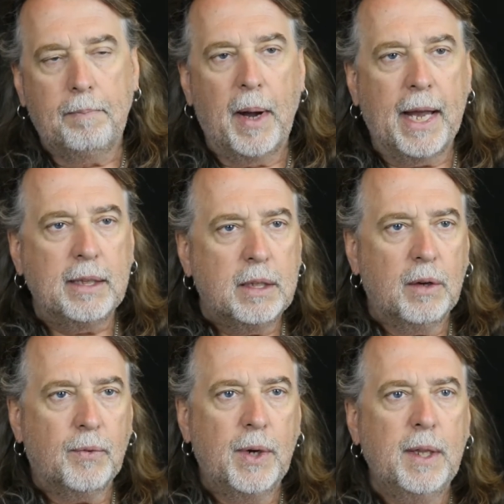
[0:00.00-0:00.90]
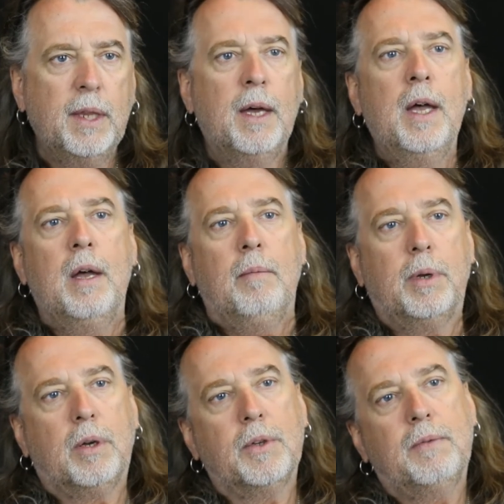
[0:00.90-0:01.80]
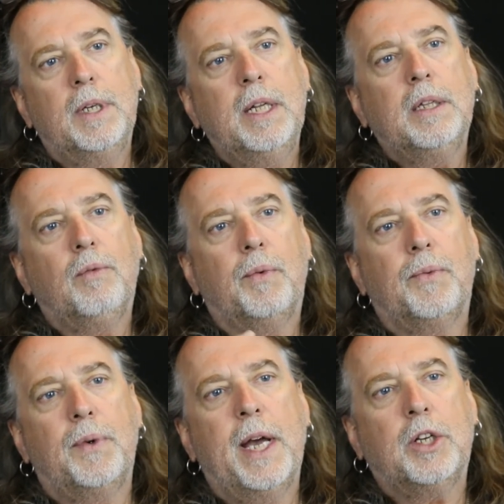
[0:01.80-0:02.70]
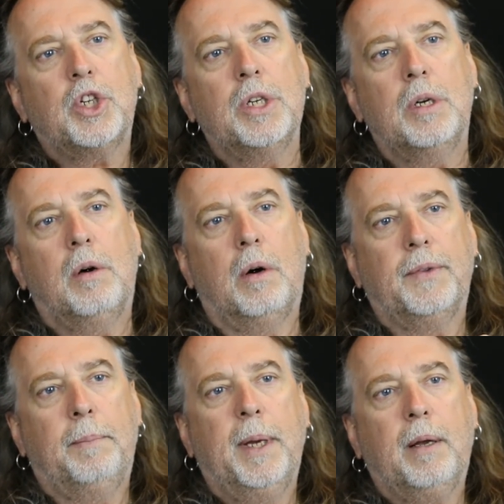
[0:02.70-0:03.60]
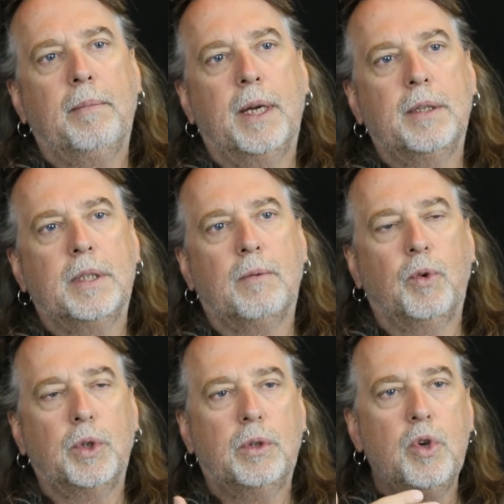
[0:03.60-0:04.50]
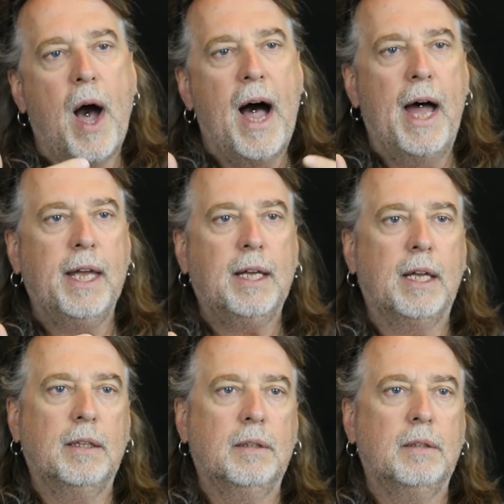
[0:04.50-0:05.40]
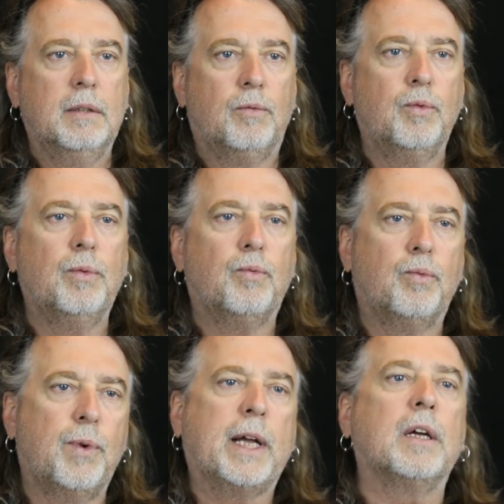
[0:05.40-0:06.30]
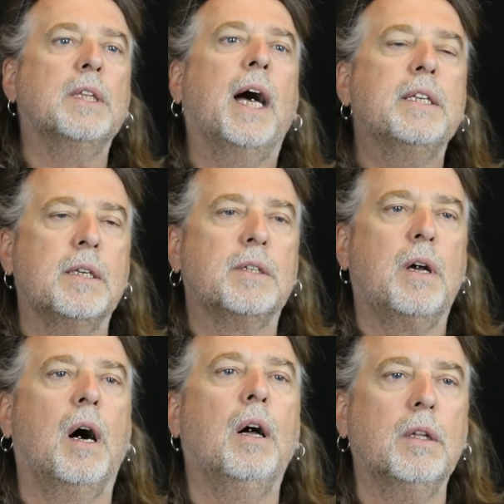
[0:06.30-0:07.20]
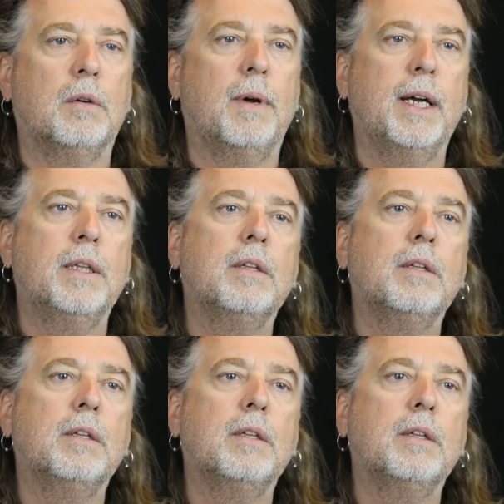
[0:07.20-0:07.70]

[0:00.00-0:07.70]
bind different because we need the reflection of the pigments what your eye can recognize as color, right?